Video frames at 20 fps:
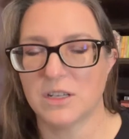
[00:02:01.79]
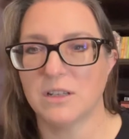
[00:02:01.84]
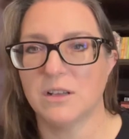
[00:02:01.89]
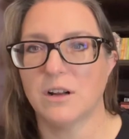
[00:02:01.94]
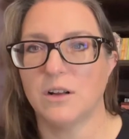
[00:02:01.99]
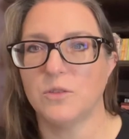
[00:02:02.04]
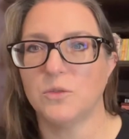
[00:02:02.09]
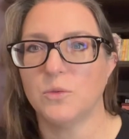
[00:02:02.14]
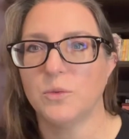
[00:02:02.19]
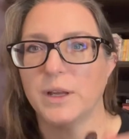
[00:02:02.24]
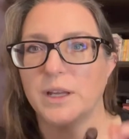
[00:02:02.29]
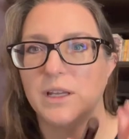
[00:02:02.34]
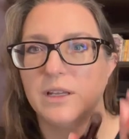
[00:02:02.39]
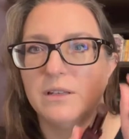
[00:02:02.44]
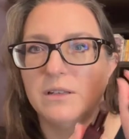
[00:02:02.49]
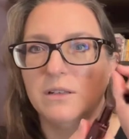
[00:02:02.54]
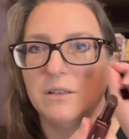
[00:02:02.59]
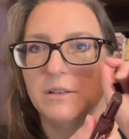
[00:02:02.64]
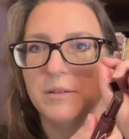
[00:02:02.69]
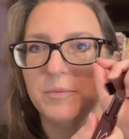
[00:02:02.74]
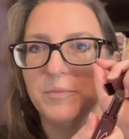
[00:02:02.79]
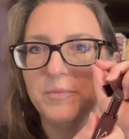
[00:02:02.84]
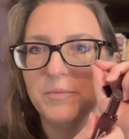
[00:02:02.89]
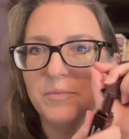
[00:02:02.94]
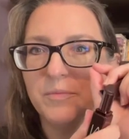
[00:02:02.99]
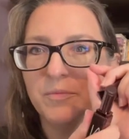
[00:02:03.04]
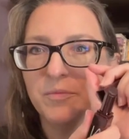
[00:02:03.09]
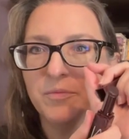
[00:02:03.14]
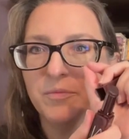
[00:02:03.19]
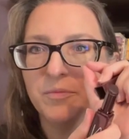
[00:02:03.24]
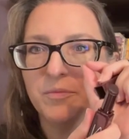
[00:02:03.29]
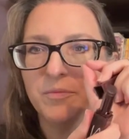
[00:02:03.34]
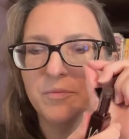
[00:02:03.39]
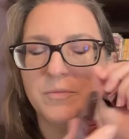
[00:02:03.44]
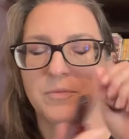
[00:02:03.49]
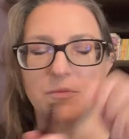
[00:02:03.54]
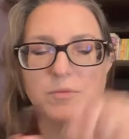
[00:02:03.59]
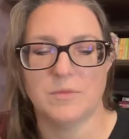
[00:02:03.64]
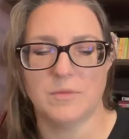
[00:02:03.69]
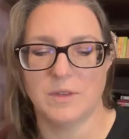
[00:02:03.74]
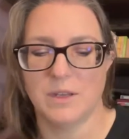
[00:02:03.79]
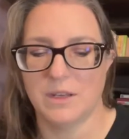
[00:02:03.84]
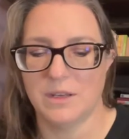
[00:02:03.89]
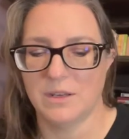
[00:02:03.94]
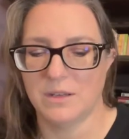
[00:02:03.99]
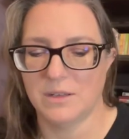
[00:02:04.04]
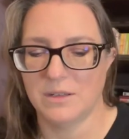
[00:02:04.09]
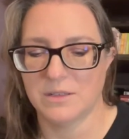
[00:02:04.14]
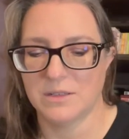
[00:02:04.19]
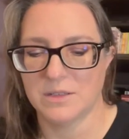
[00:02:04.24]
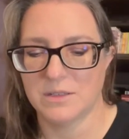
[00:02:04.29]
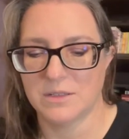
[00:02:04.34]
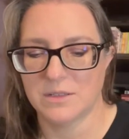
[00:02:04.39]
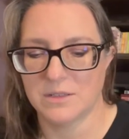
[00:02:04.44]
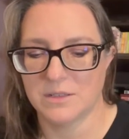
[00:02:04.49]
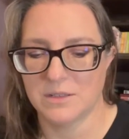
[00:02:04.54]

called Wicked, and